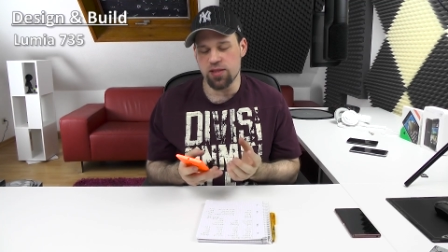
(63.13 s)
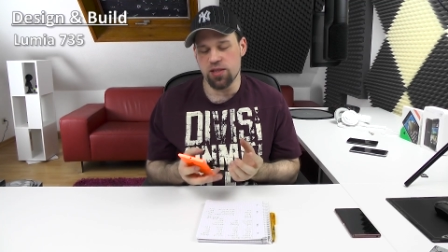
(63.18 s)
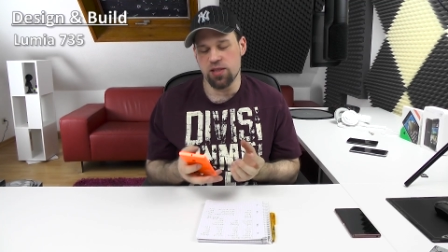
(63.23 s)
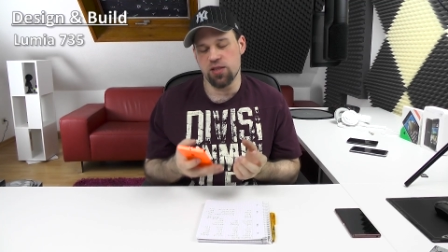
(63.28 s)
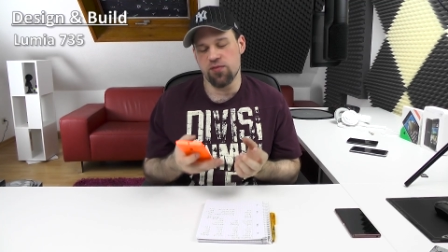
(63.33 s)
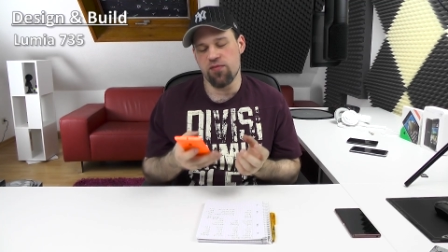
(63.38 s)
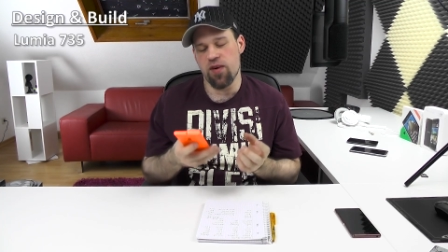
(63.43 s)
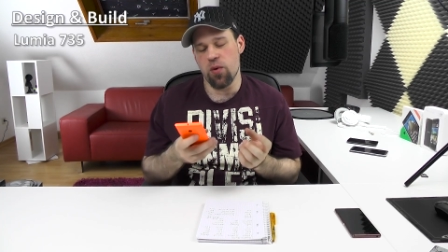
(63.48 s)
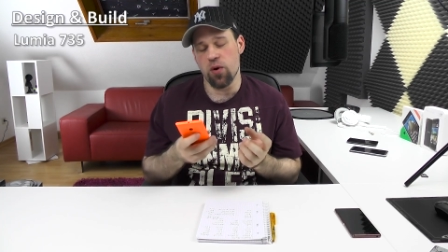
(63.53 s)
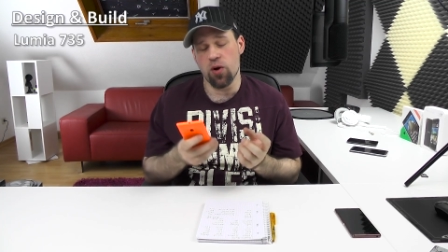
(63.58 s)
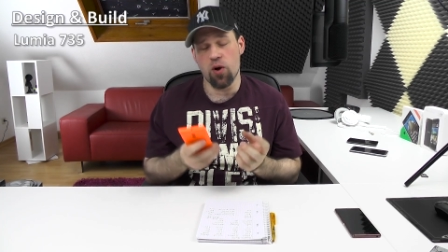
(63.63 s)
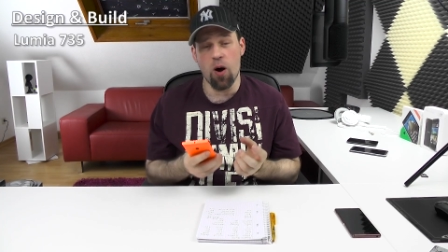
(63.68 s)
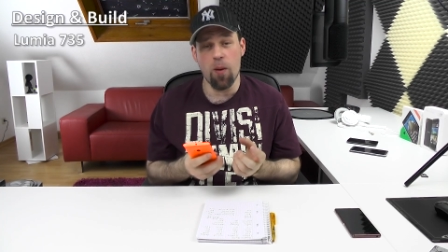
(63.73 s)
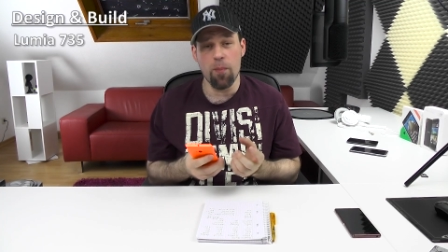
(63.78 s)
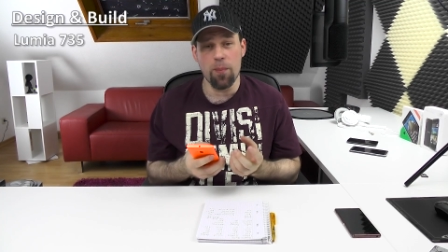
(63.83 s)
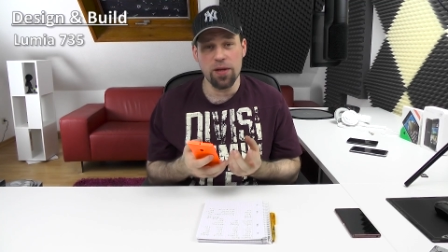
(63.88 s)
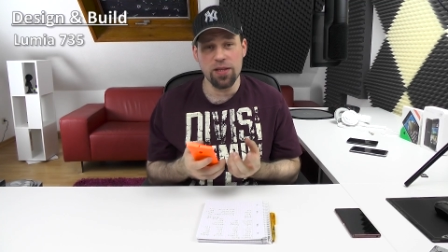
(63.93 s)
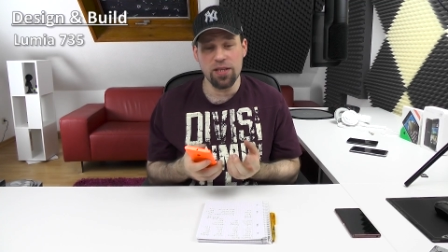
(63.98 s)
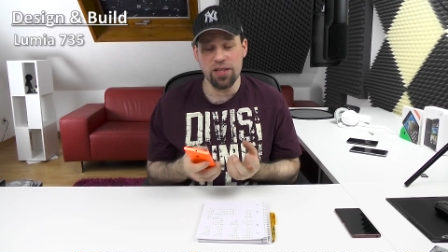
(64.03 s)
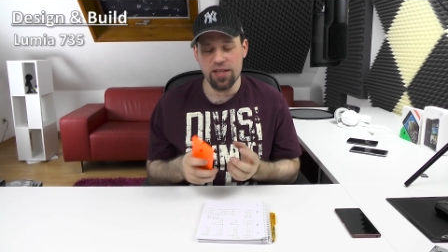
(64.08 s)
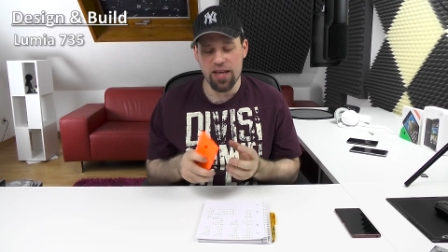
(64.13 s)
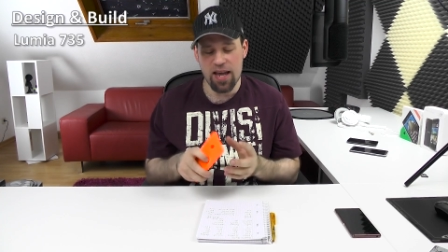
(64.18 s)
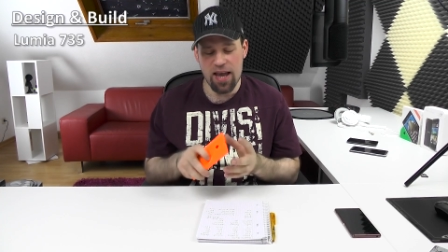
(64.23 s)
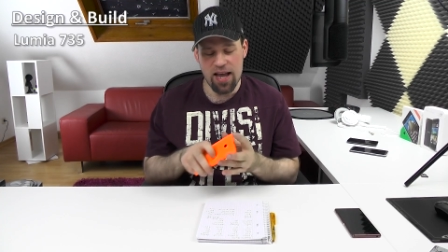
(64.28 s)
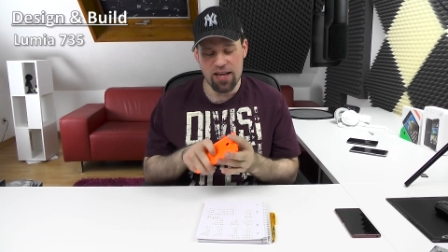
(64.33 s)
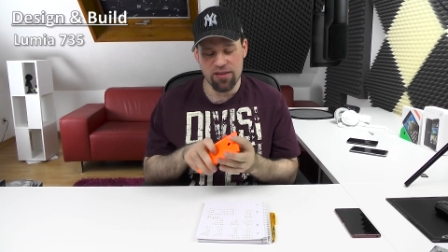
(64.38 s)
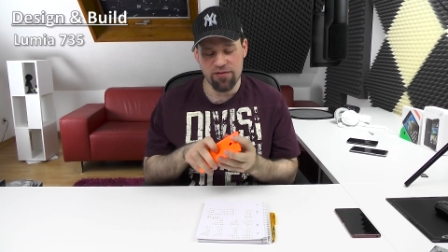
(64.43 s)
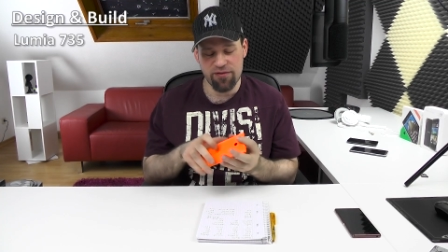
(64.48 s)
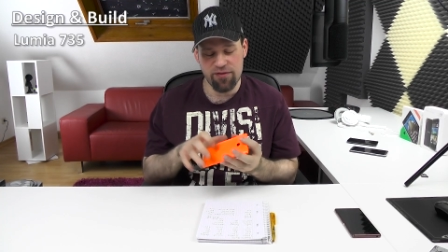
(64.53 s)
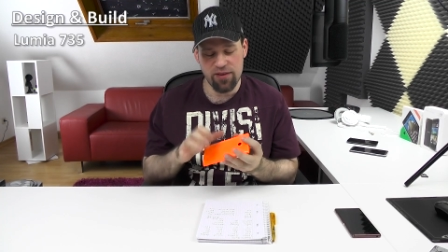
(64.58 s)
It is very compact in the
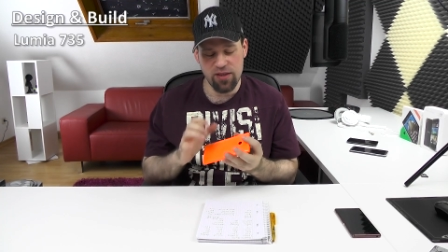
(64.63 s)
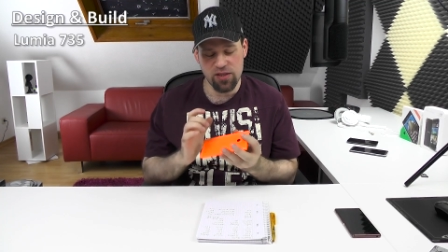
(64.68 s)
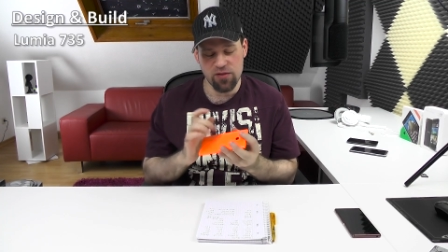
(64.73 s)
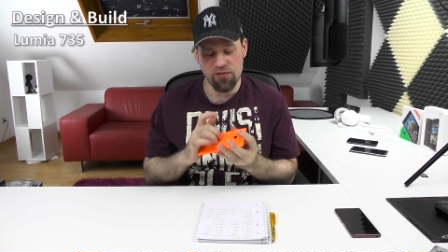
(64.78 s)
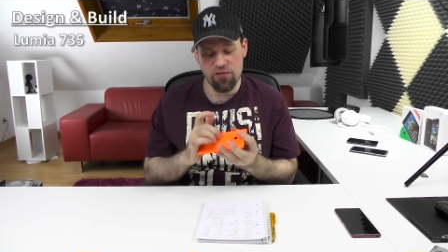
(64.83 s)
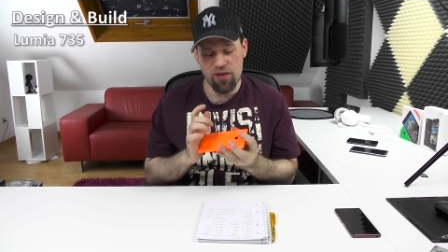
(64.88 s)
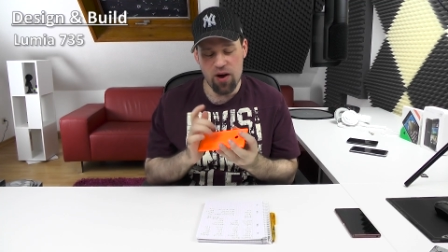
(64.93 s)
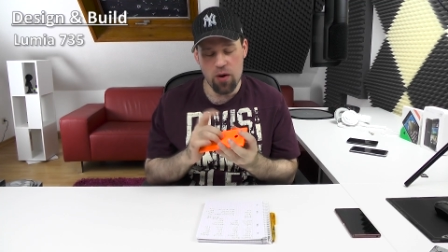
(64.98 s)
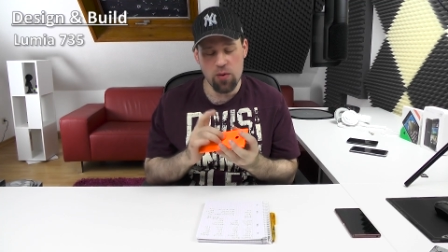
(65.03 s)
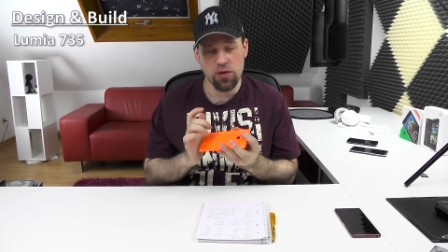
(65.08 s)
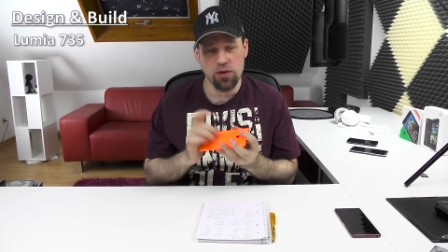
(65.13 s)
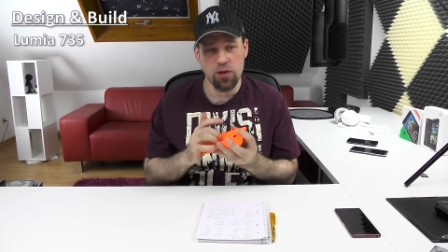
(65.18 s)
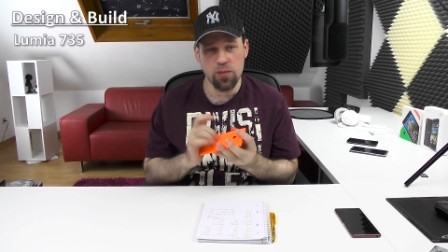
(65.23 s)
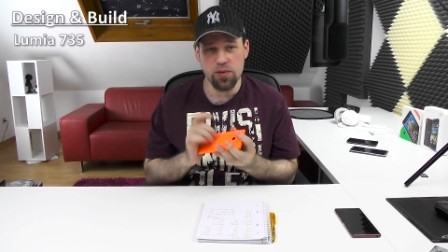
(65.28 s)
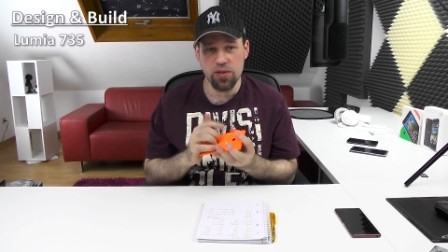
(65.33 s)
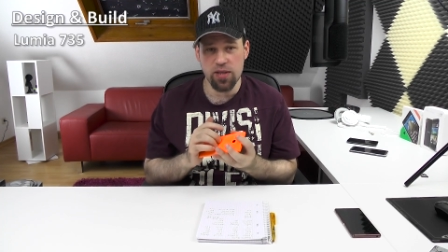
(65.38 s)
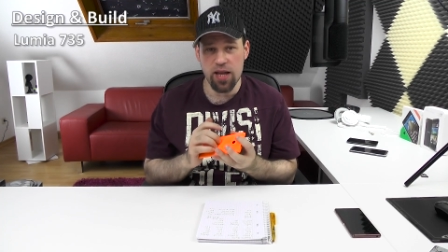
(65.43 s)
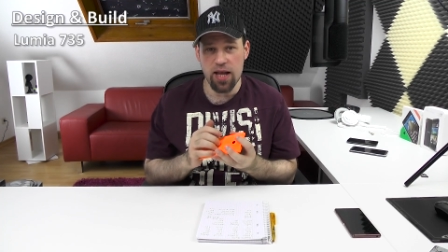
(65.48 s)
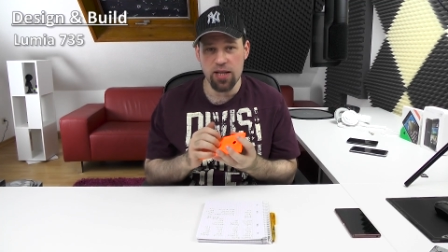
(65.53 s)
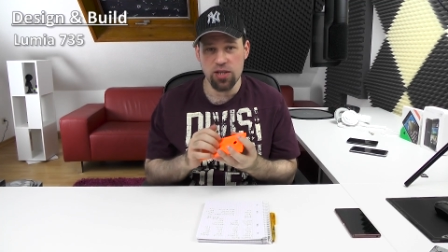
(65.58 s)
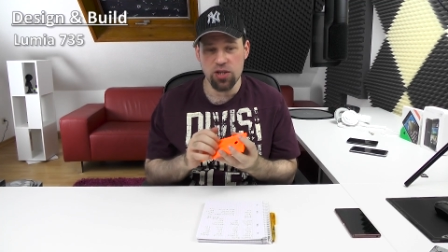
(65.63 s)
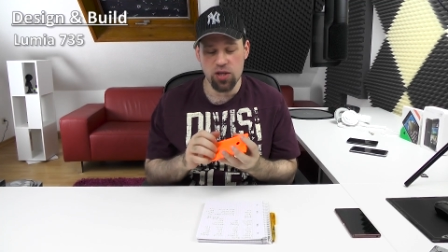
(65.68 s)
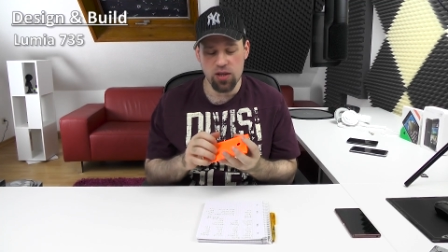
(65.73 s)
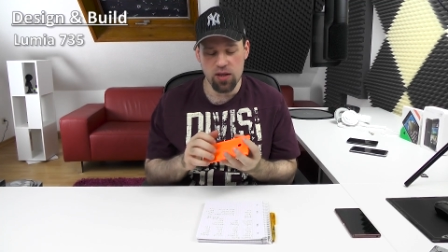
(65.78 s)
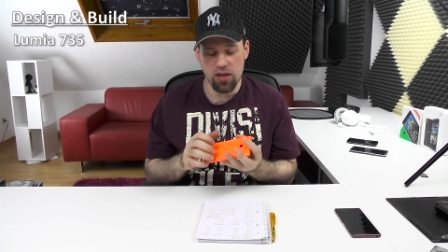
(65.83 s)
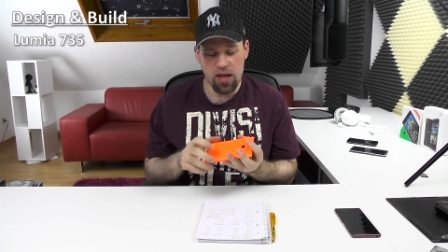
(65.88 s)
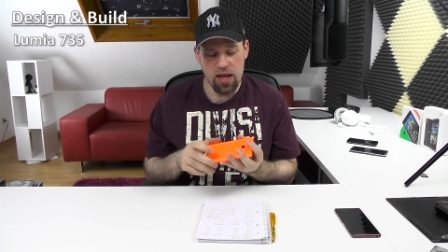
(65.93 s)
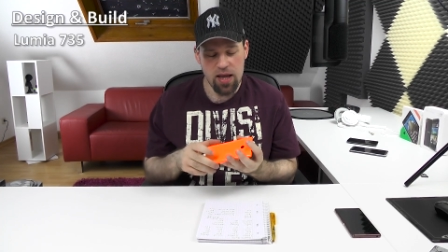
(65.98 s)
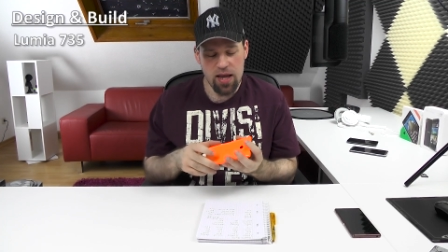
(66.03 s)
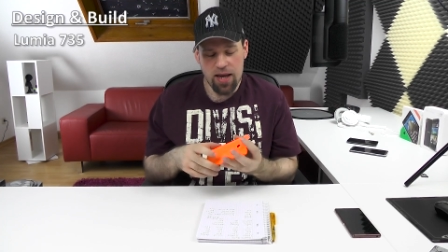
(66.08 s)
hand, feels very substantial,